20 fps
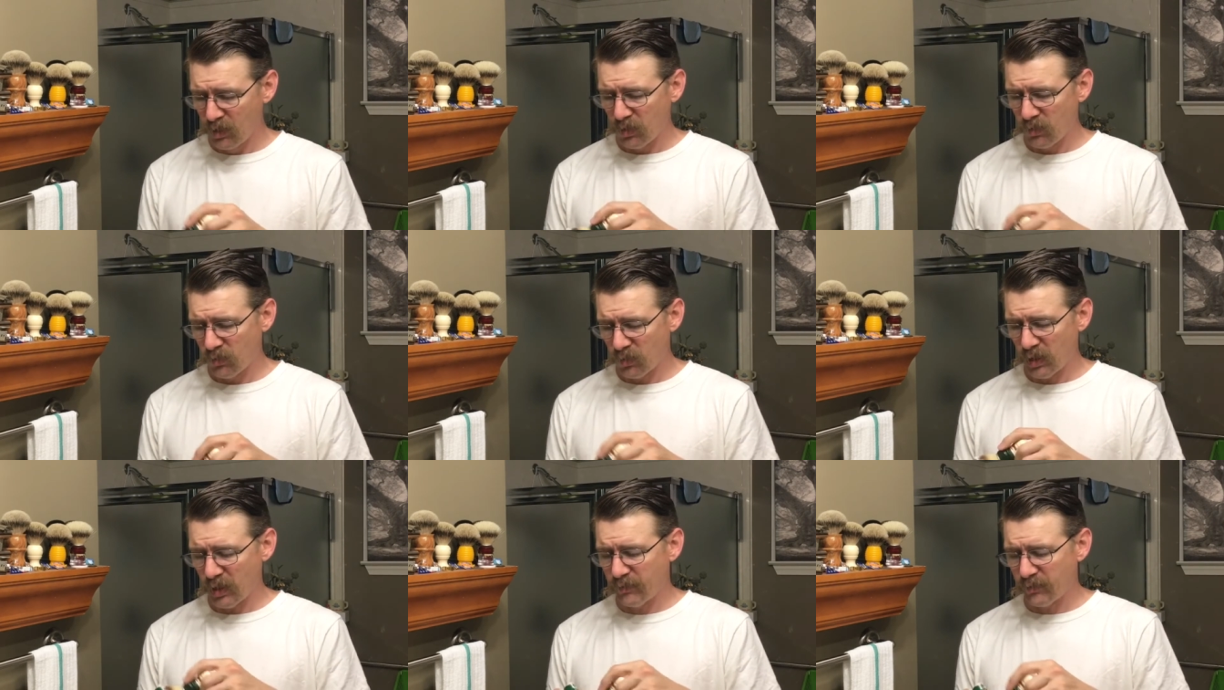
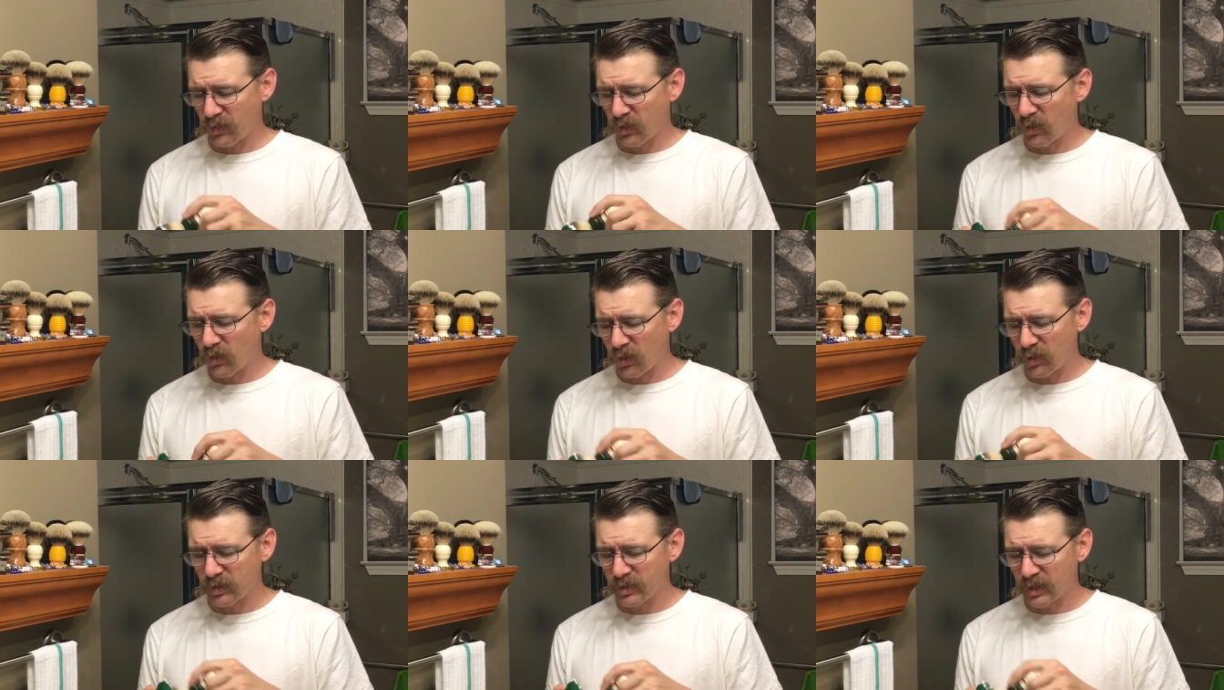we're having a
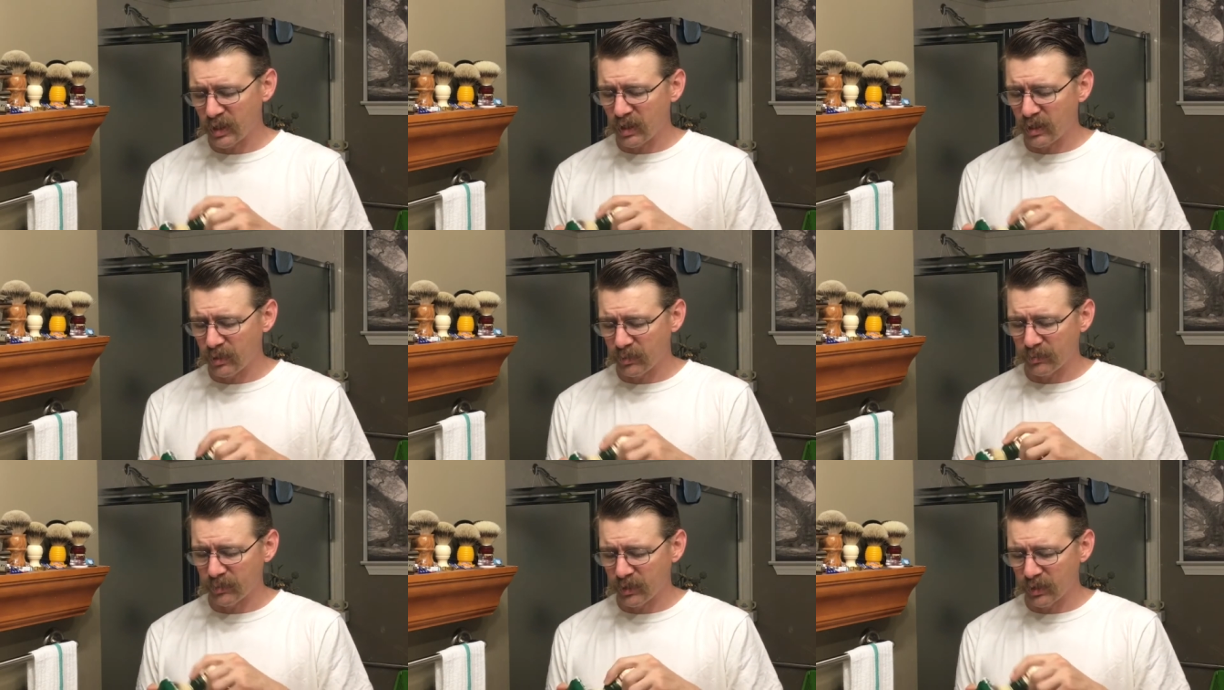hard
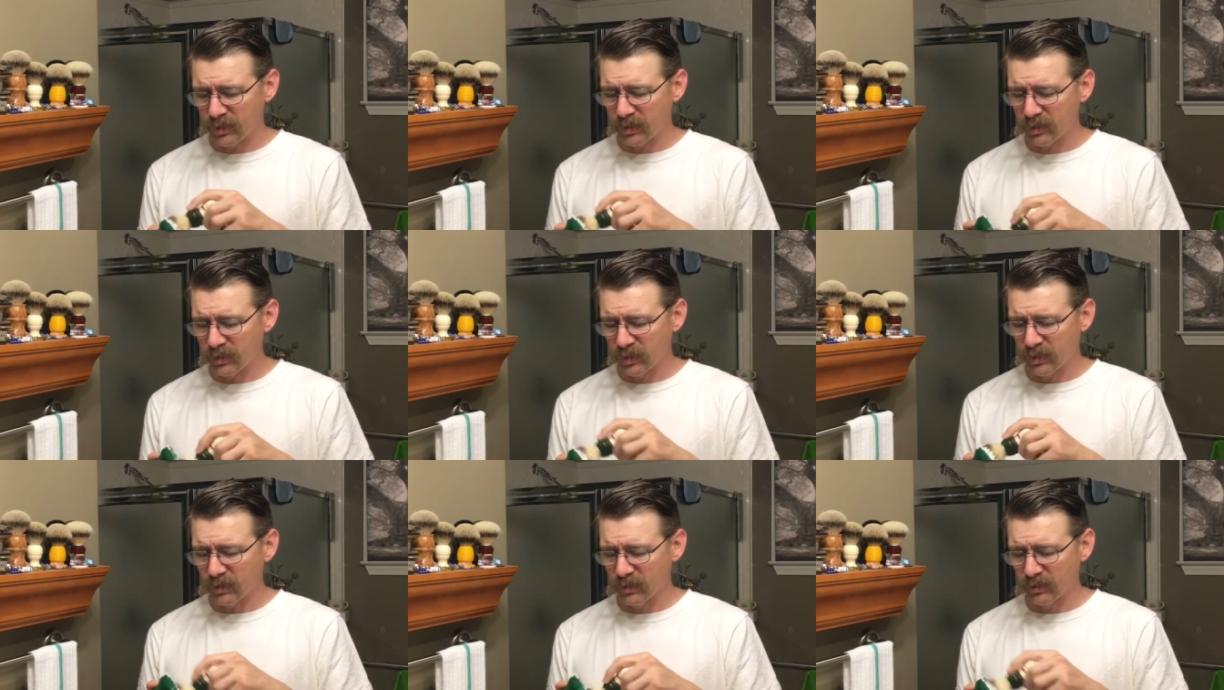time getting
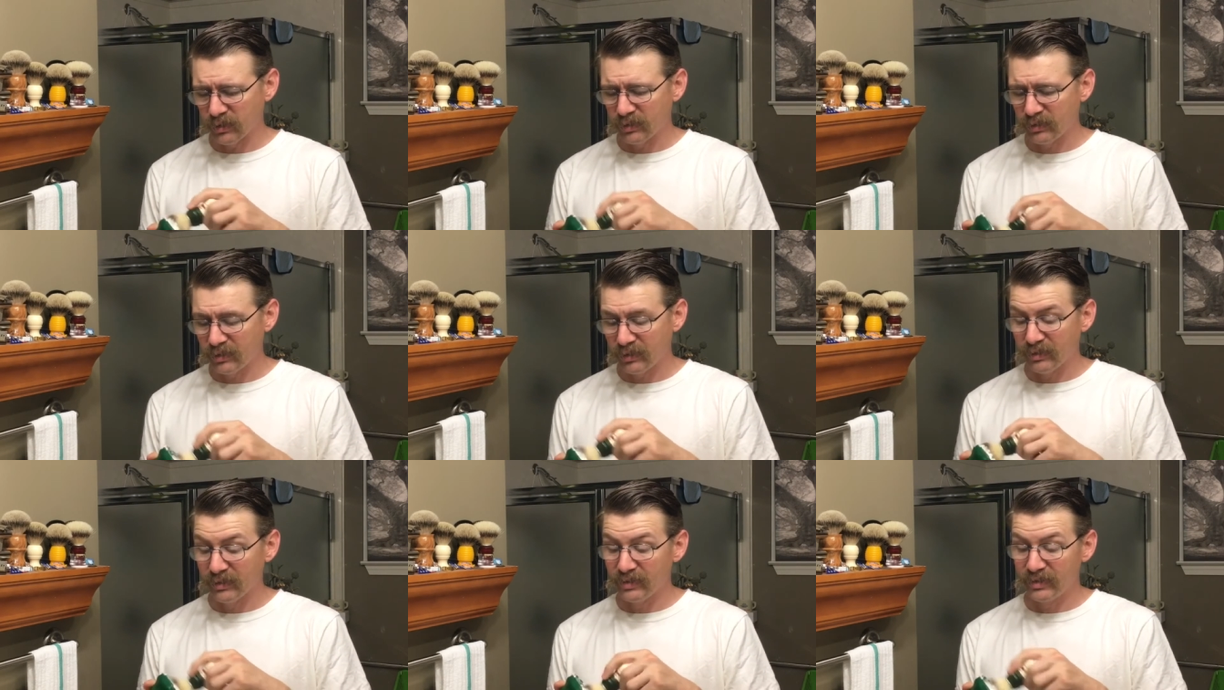the
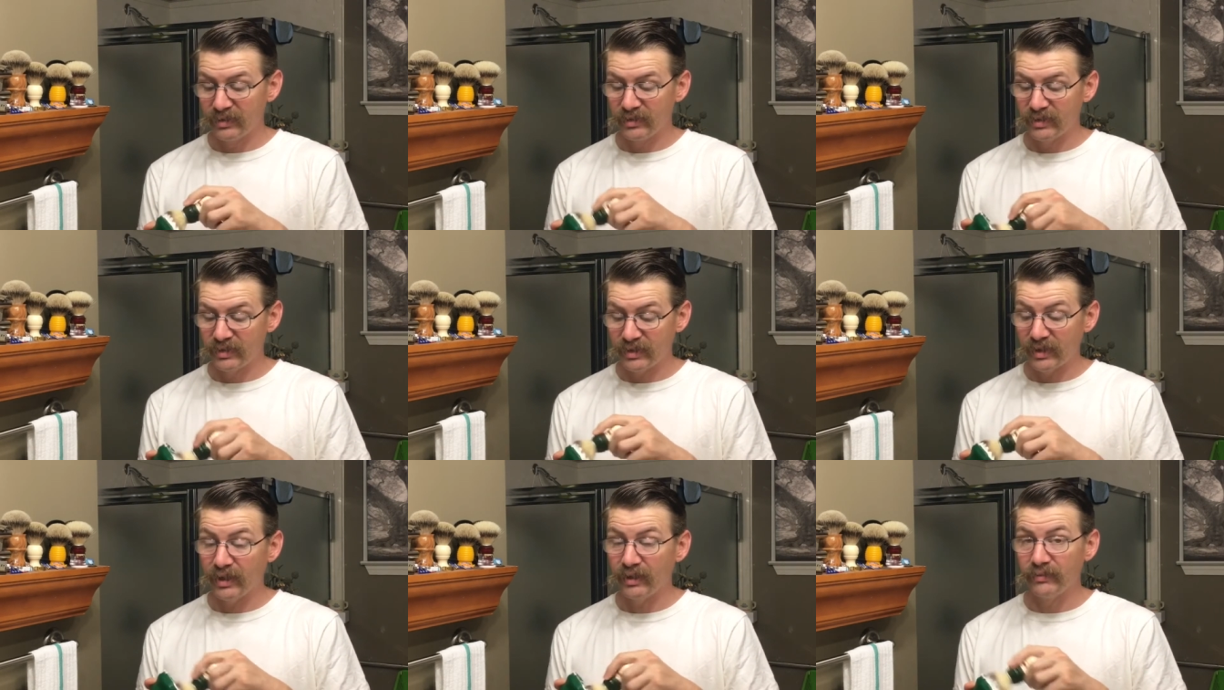
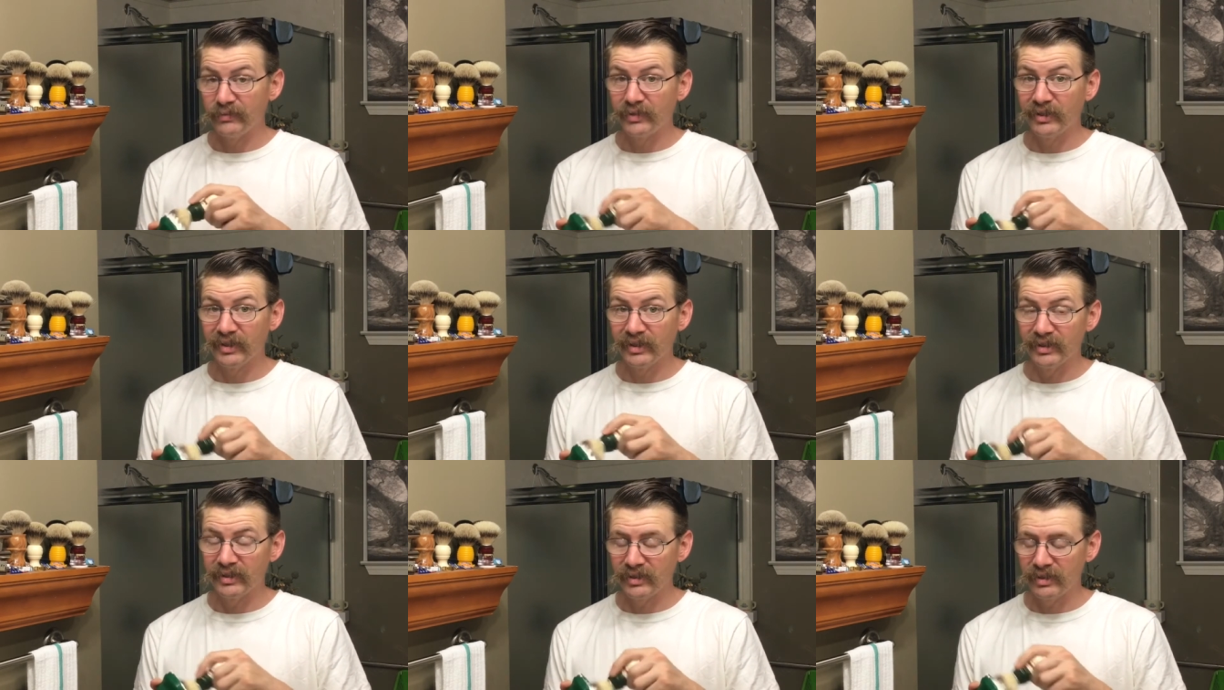state of
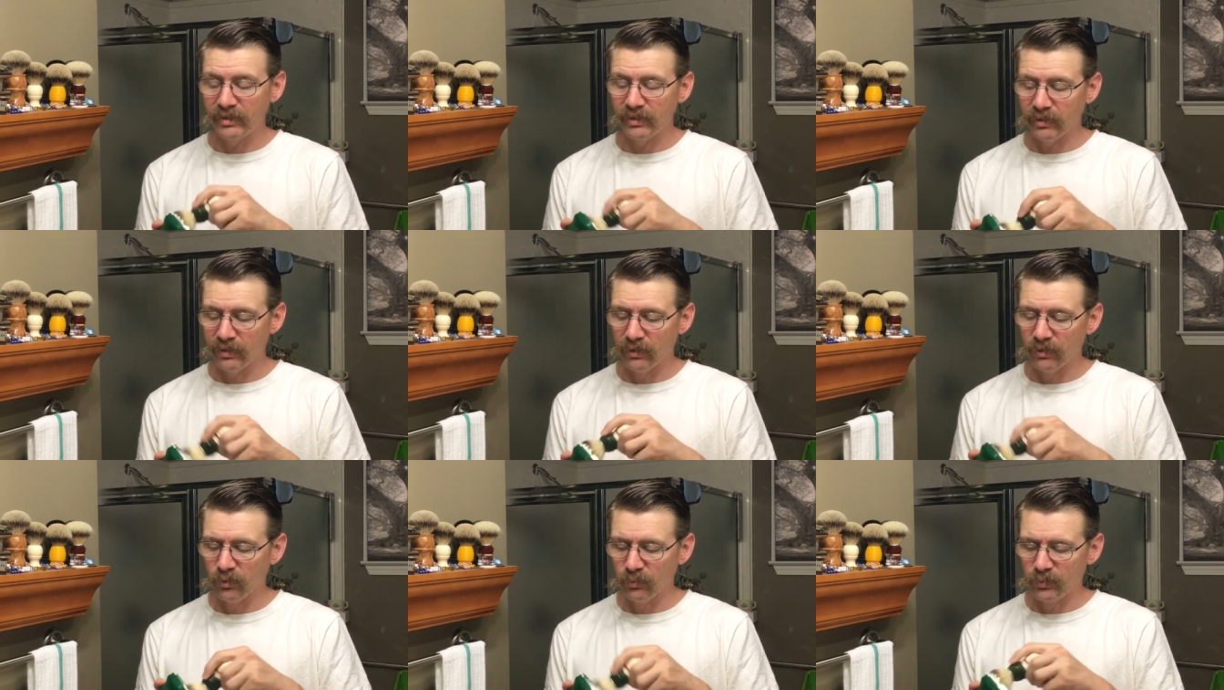Tennessee to
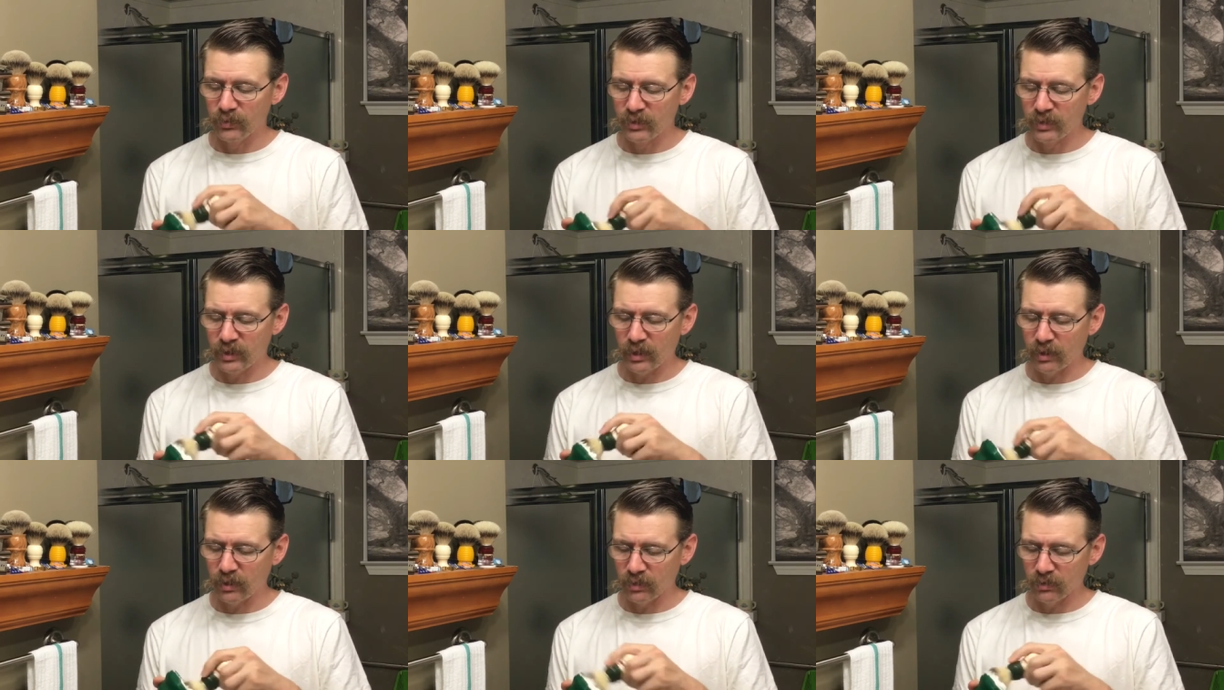help us
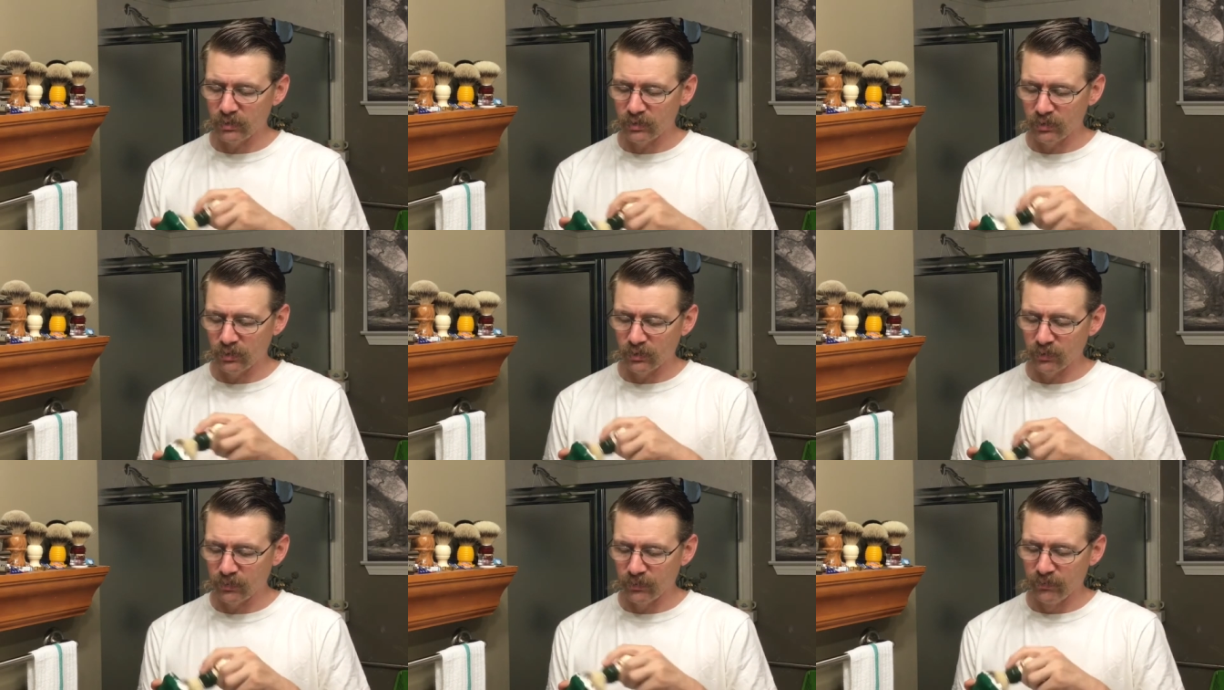out.
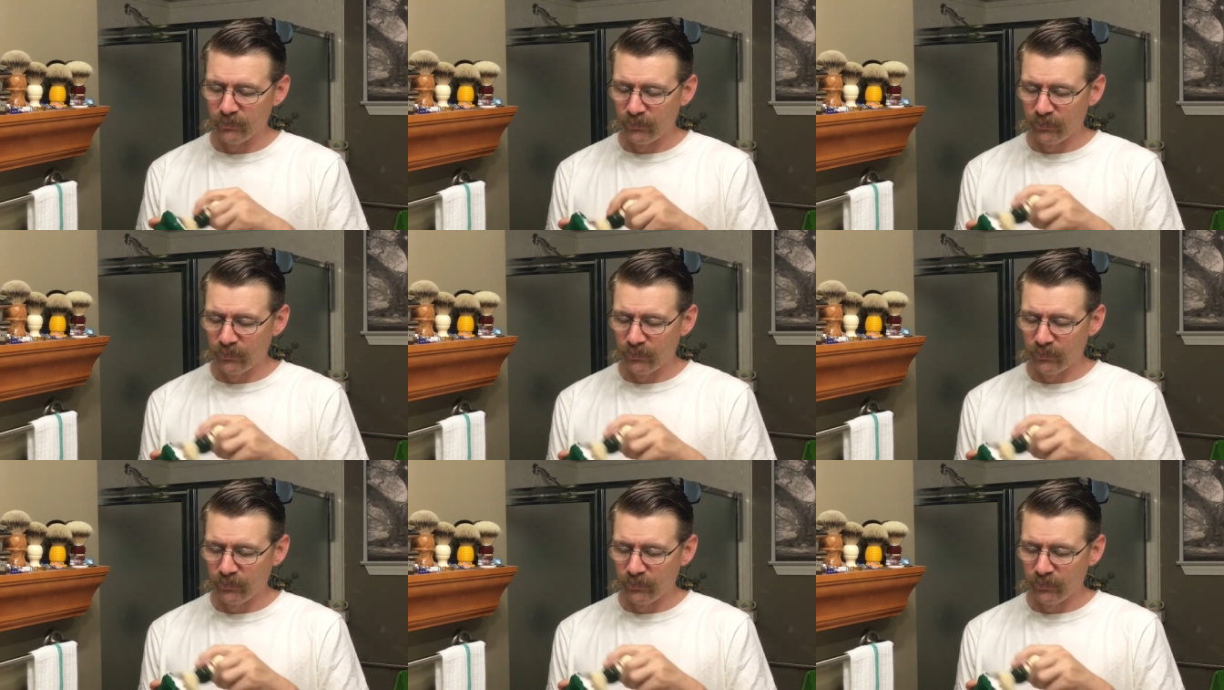So